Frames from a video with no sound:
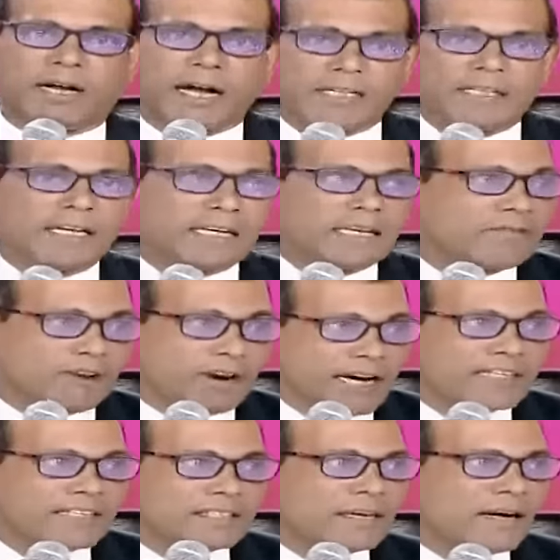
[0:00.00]
And the
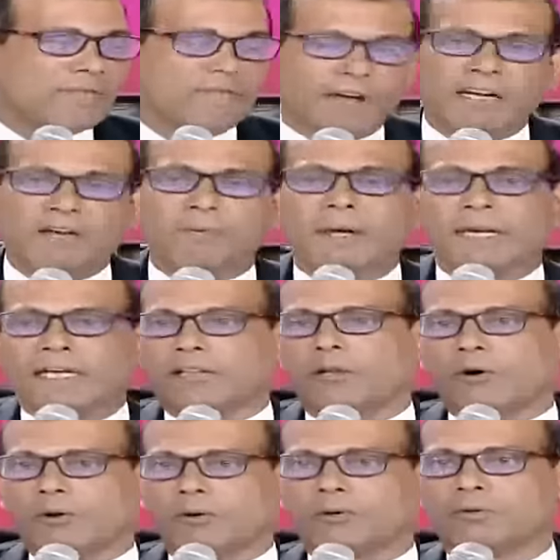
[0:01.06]
rates are very, very
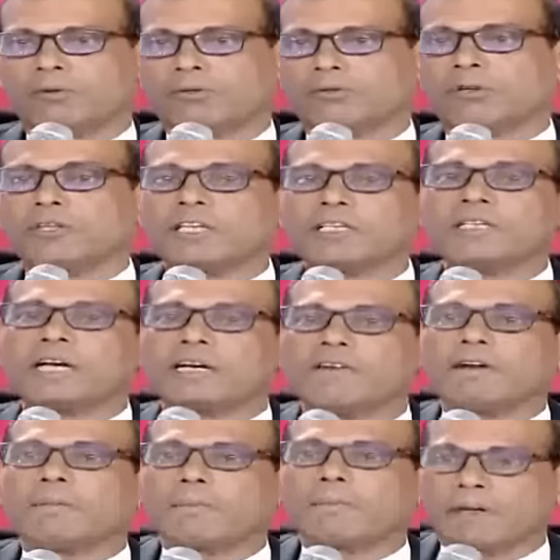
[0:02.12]
low. So these are
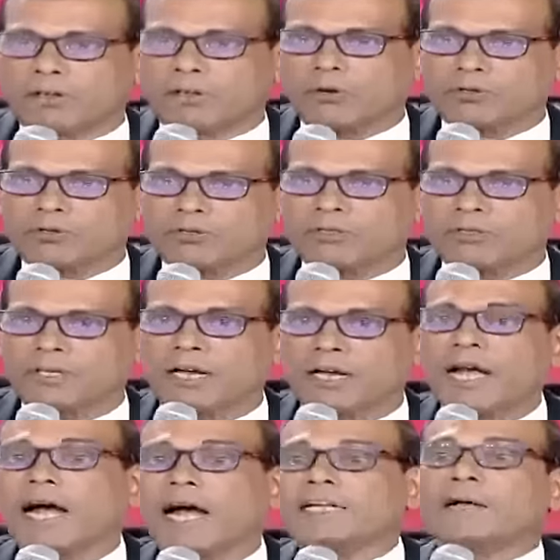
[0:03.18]
development loans.
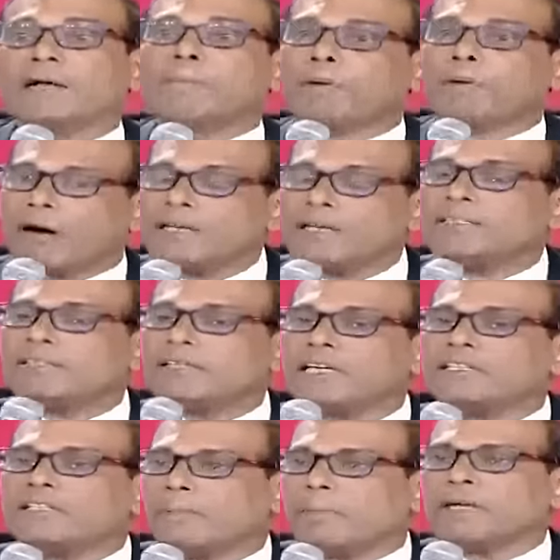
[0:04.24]
And the price
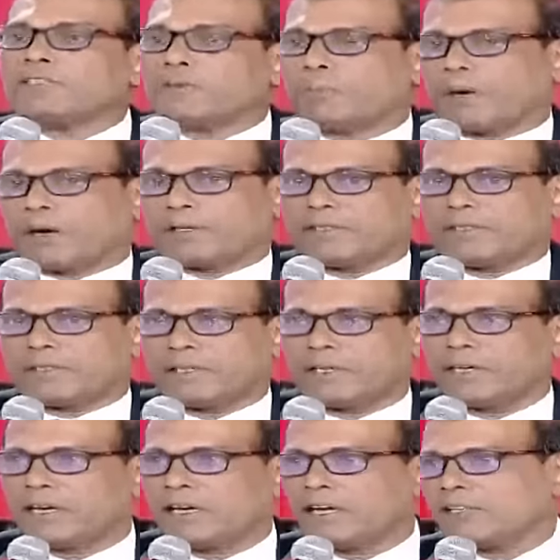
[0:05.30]
is the best price.
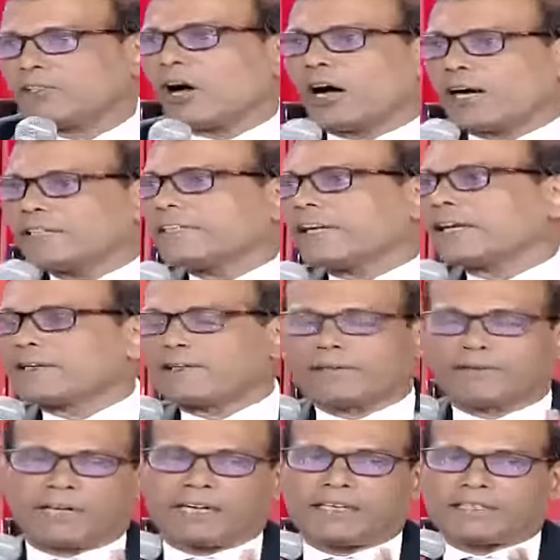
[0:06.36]
So I
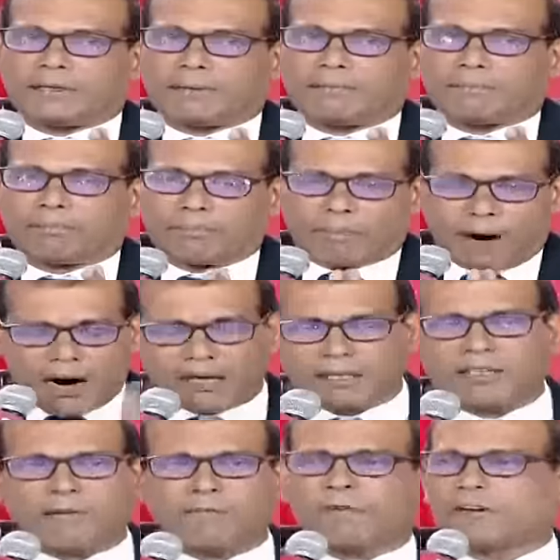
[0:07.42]
think there is a
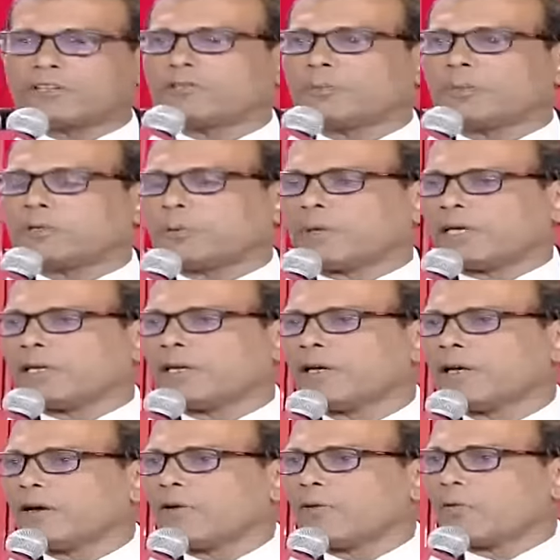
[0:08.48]
marked difference between
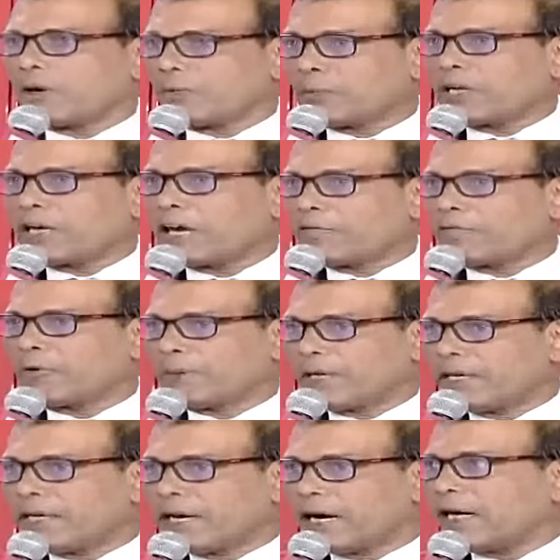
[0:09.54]
what we get from
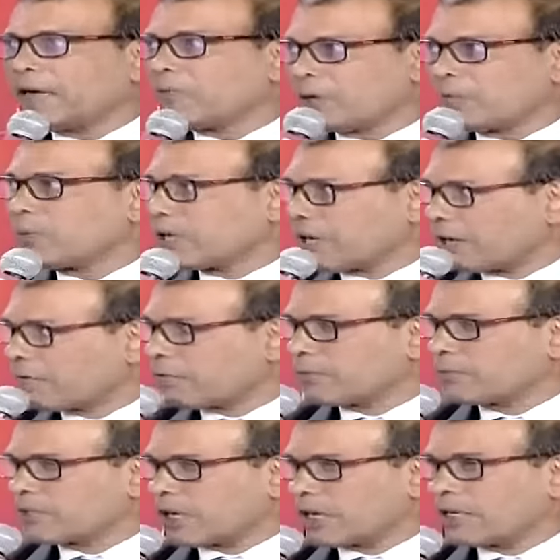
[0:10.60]
India and what we get
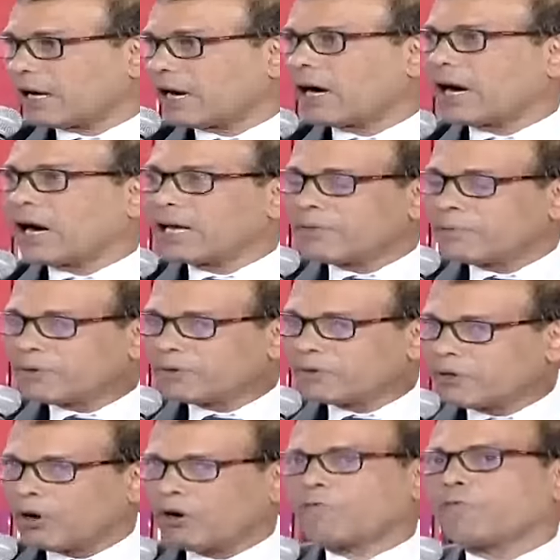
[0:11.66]
from China. I
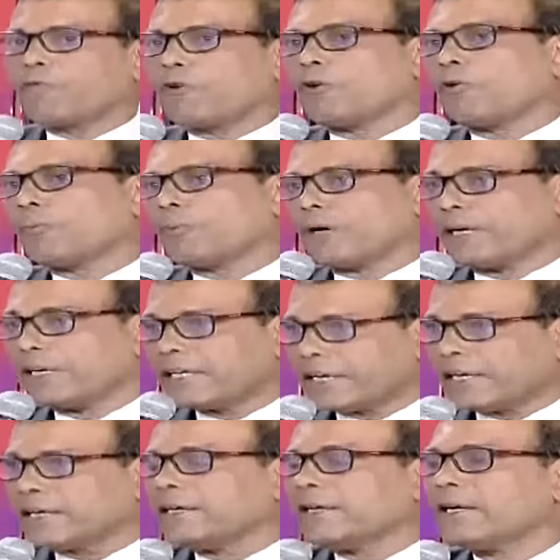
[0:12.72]
would go for
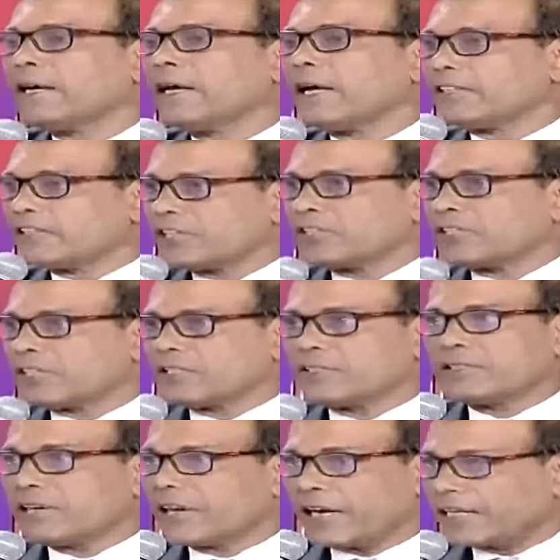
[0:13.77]
Indian
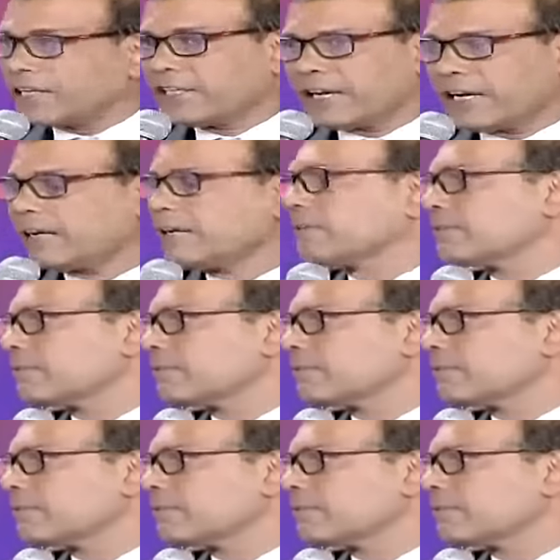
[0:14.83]
assistance any day.